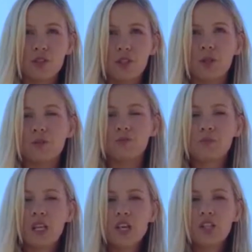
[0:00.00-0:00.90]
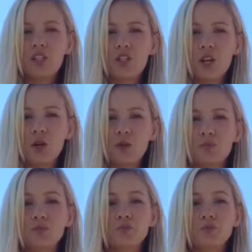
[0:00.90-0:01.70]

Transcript: to. So